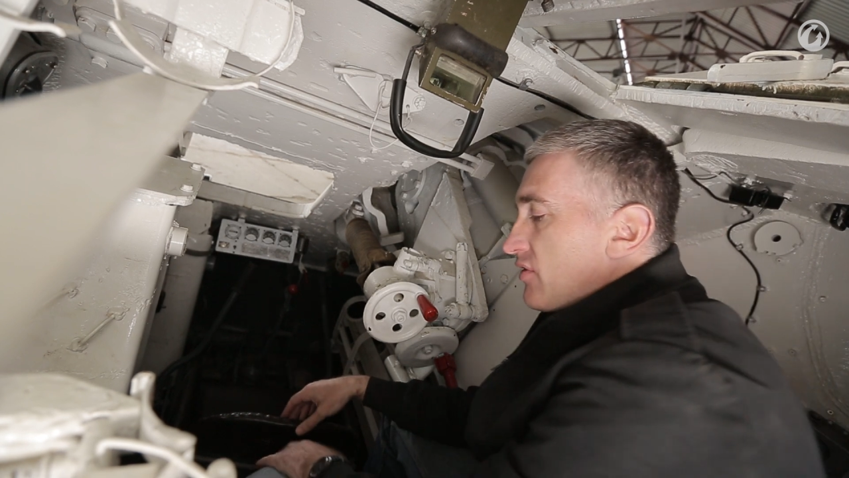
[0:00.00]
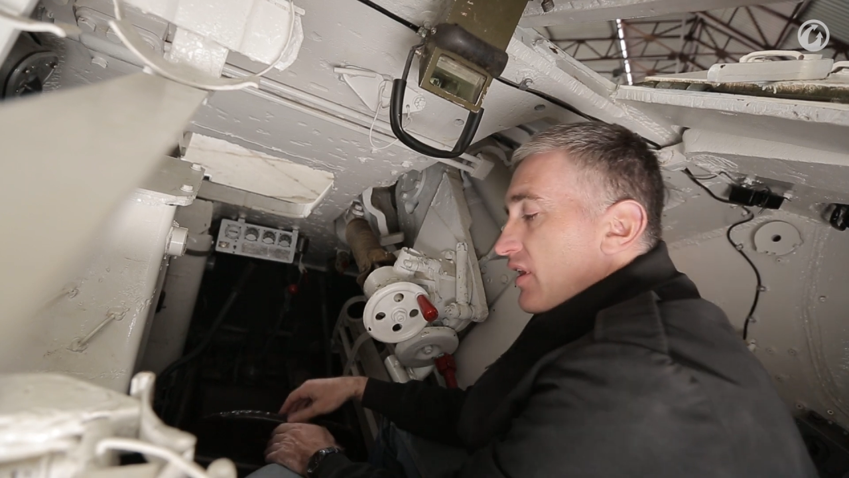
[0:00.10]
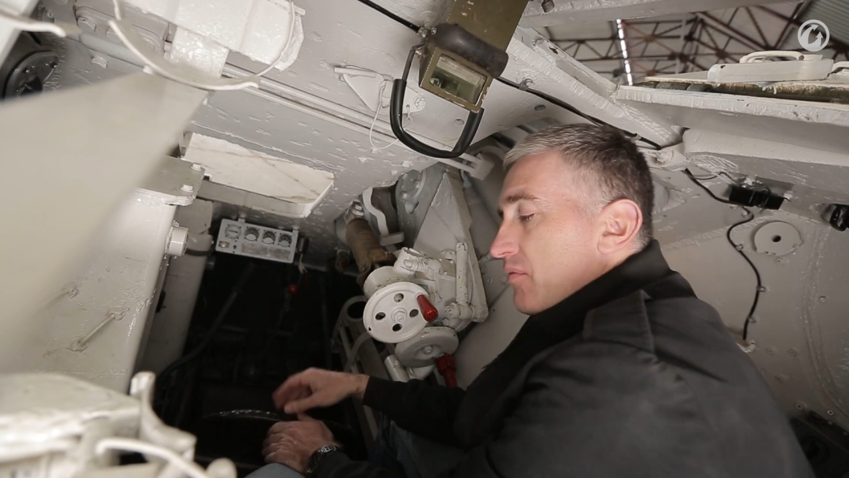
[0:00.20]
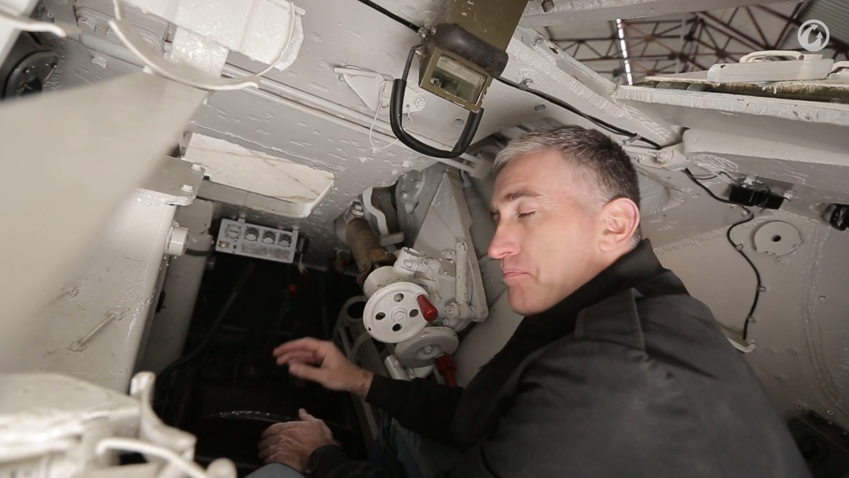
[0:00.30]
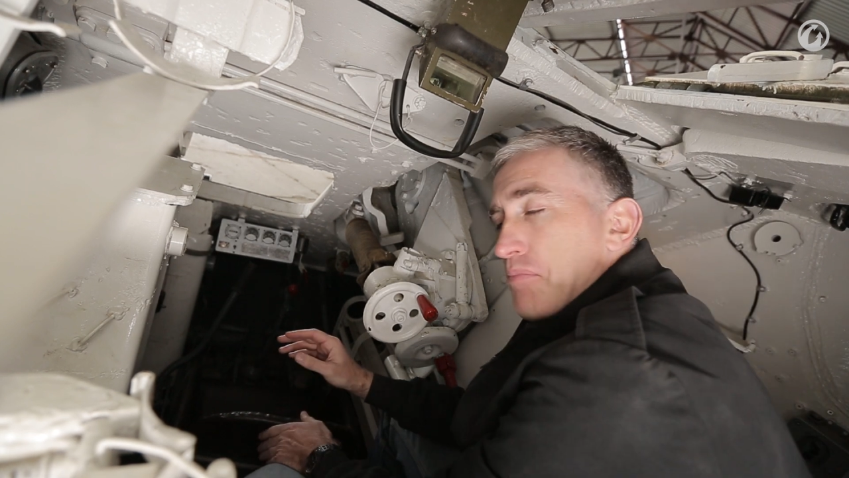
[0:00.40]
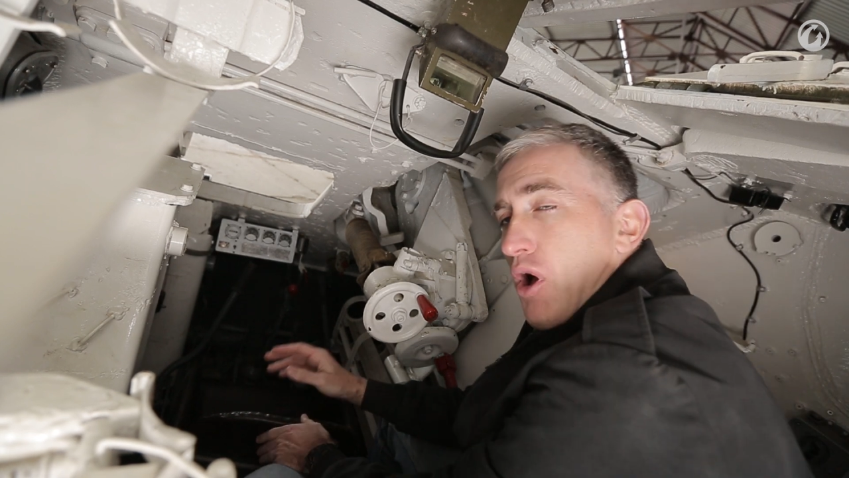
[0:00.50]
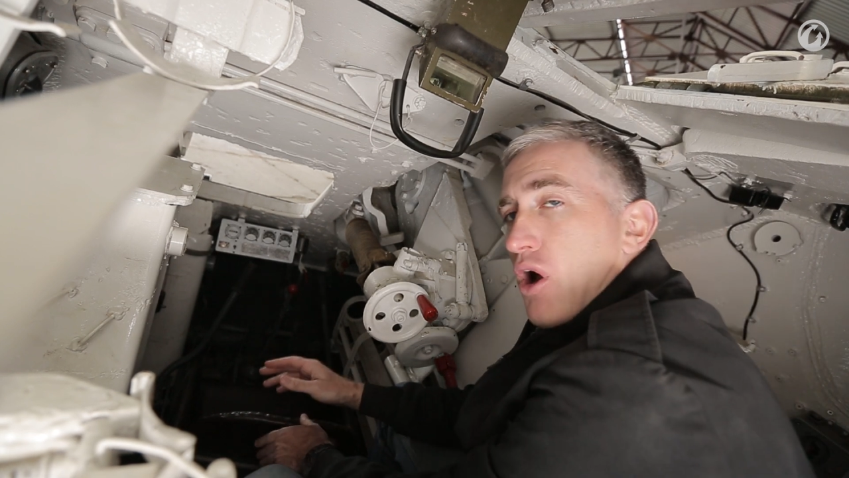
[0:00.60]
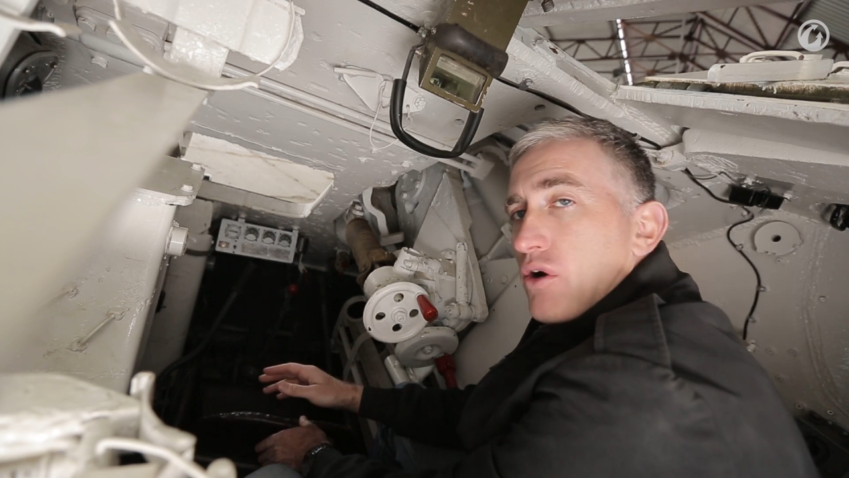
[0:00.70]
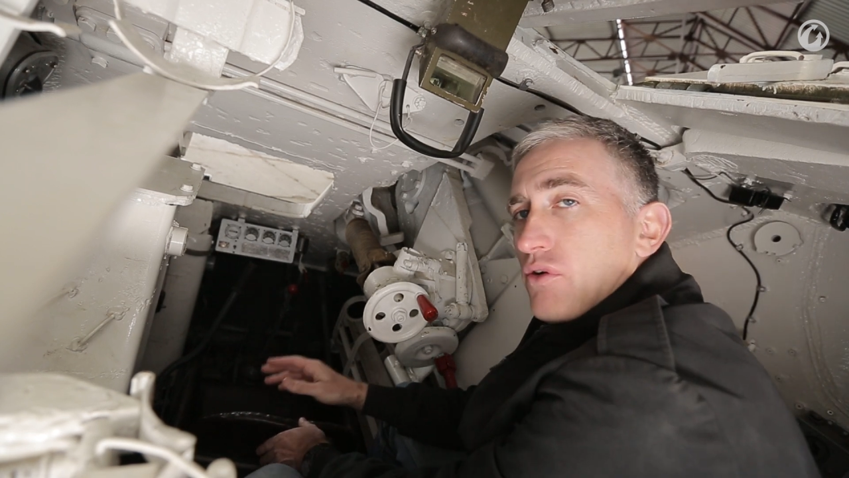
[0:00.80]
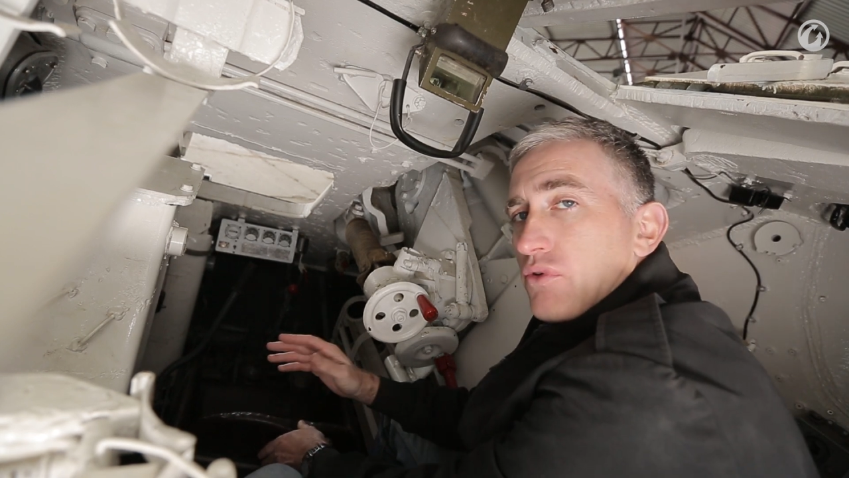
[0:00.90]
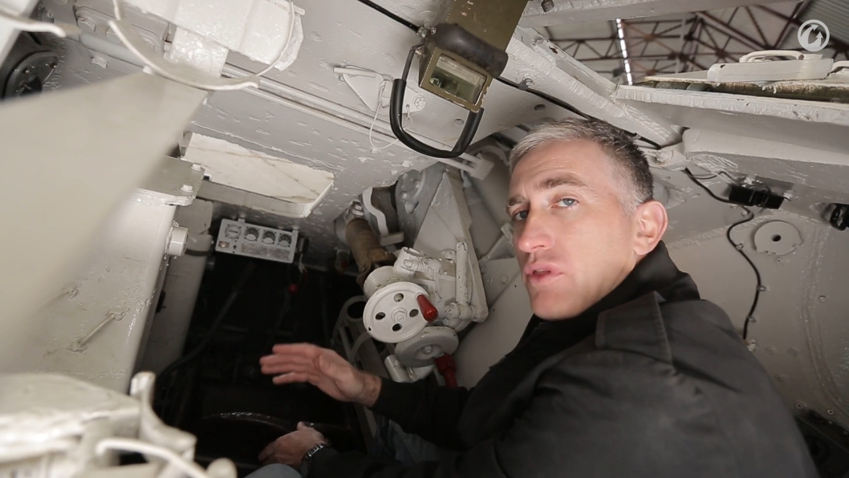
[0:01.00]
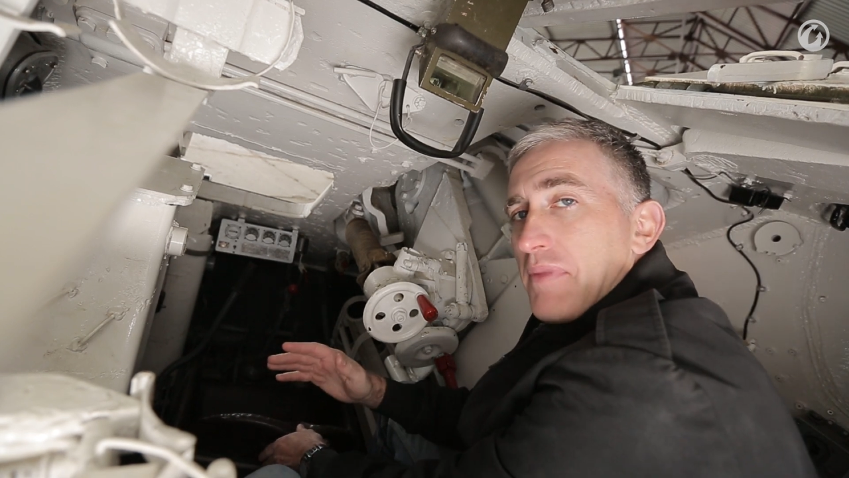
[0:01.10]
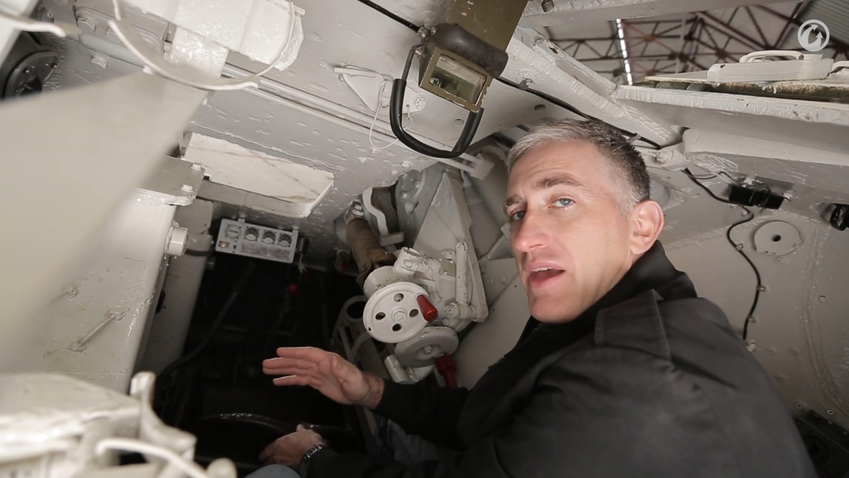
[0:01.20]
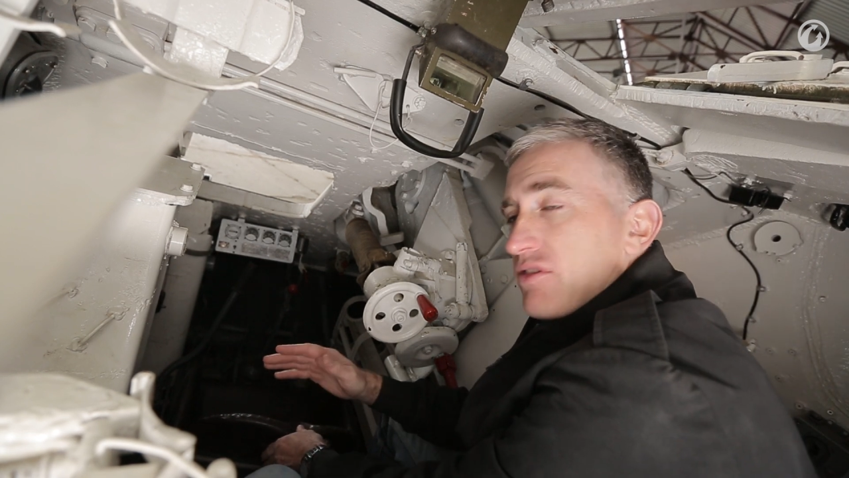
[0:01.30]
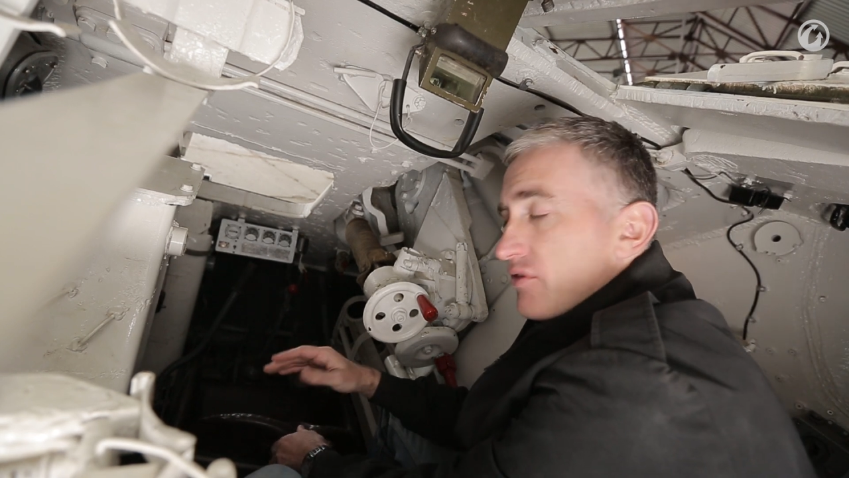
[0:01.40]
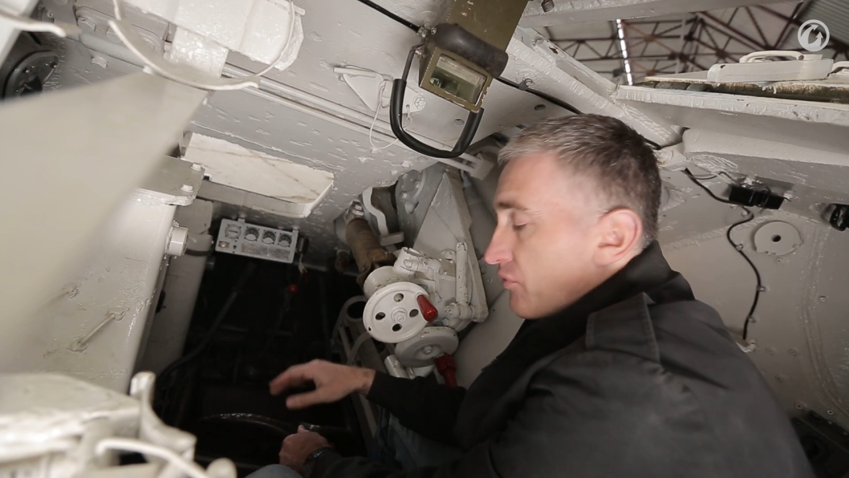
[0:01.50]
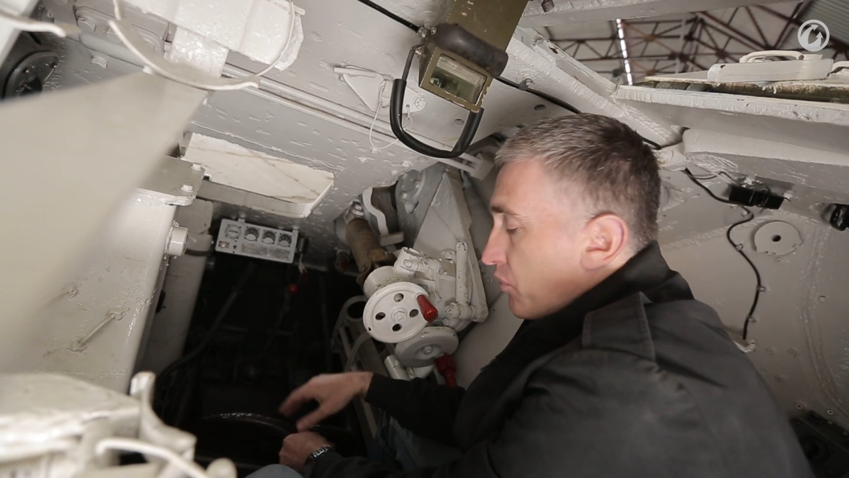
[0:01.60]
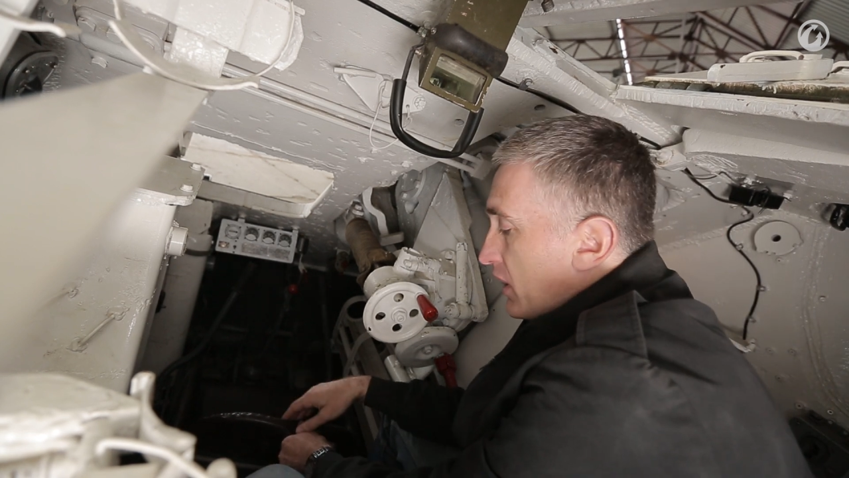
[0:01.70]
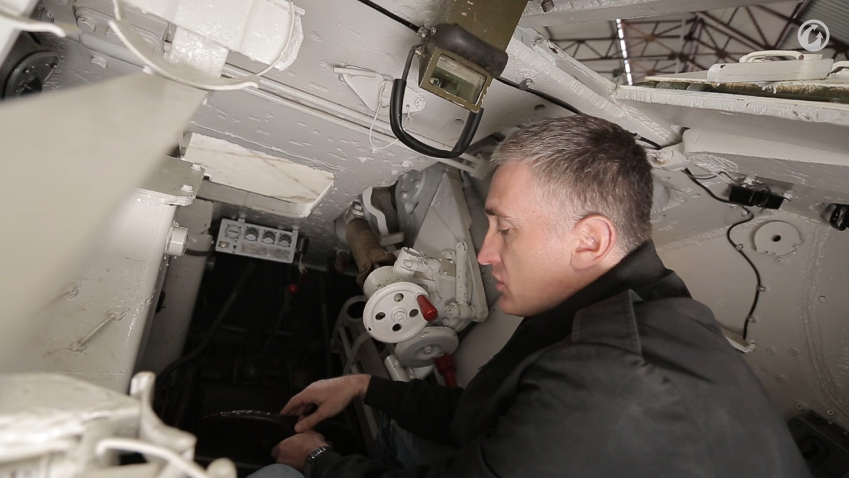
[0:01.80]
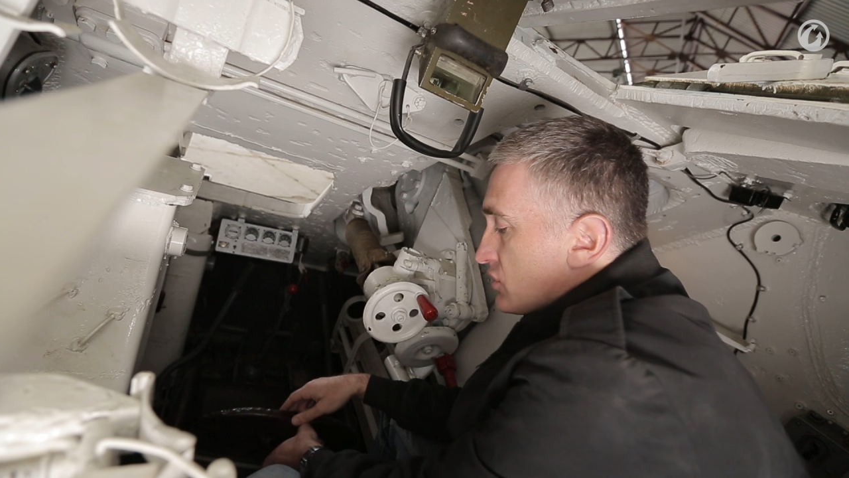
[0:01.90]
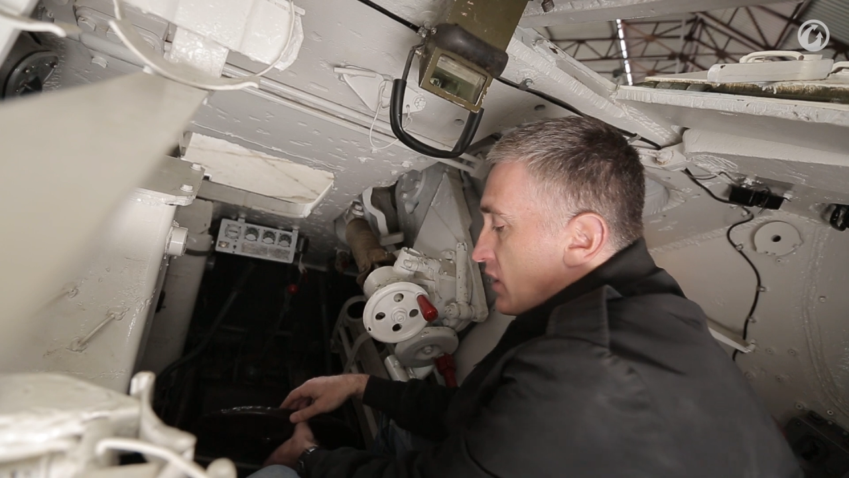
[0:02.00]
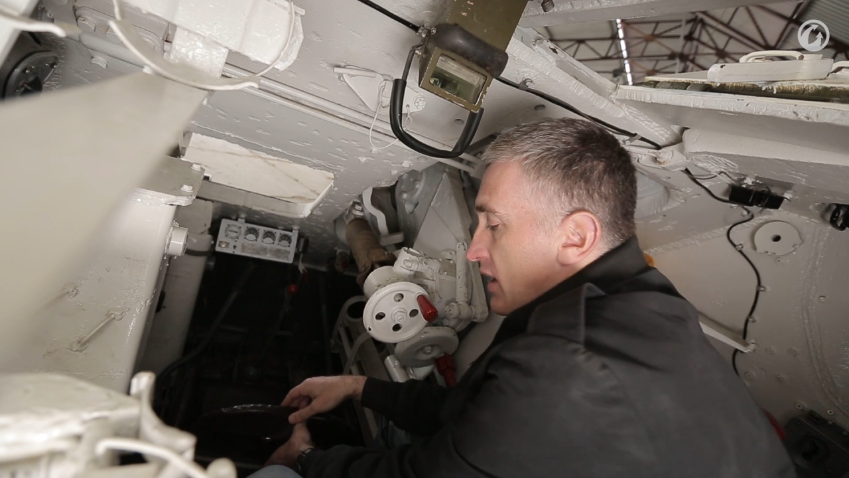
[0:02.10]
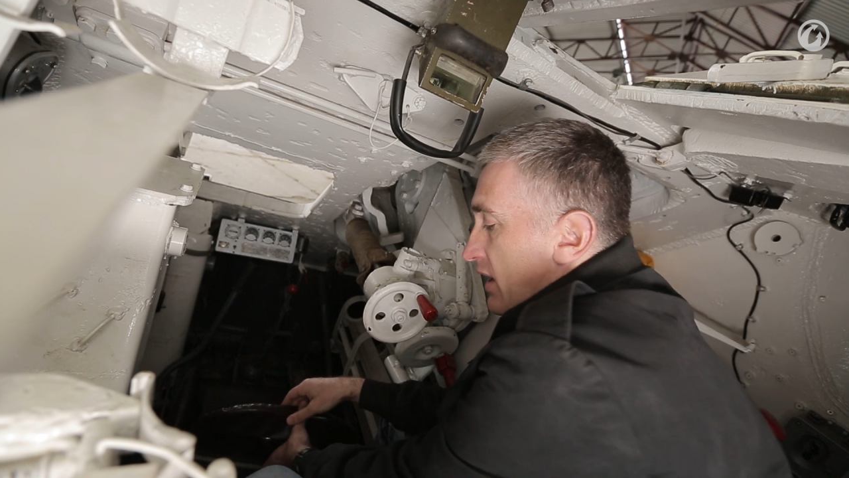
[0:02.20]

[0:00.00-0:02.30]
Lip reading: the bar or the base of which